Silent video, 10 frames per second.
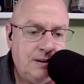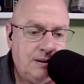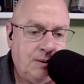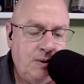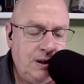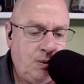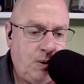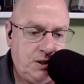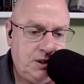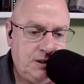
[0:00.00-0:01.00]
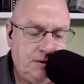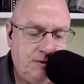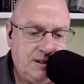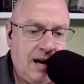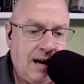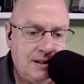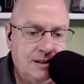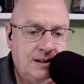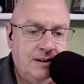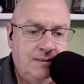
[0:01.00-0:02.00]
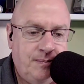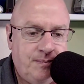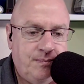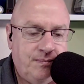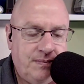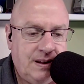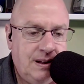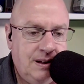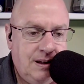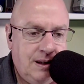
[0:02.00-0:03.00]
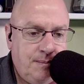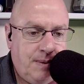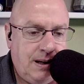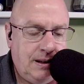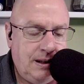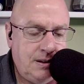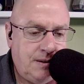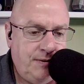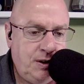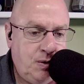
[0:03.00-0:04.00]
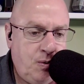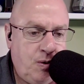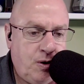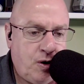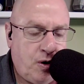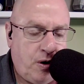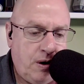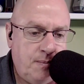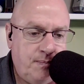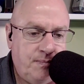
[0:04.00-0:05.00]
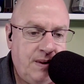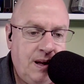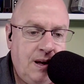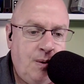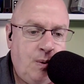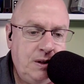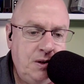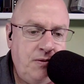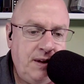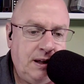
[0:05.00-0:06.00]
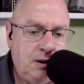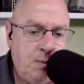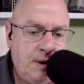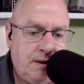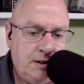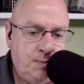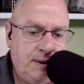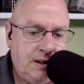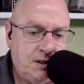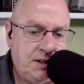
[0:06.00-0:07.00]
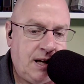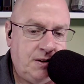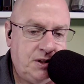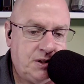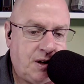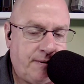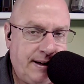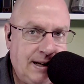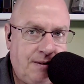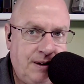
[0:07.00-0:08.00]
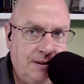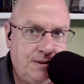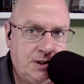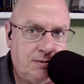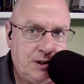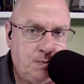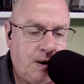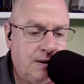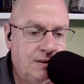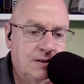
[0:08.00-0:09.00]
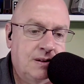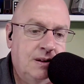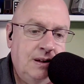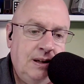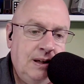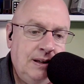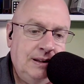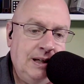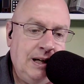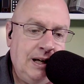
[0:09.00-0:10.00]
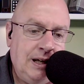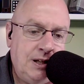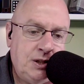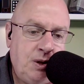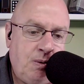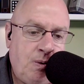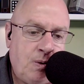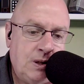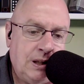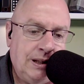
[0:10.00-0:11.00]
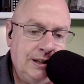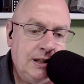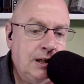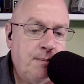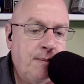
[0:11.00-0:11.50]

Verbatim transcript: one of the questions that was asked by the interviewer what do you think Luminary's biggest challenges are right now? And here is oh. the response. They need a hit show in order to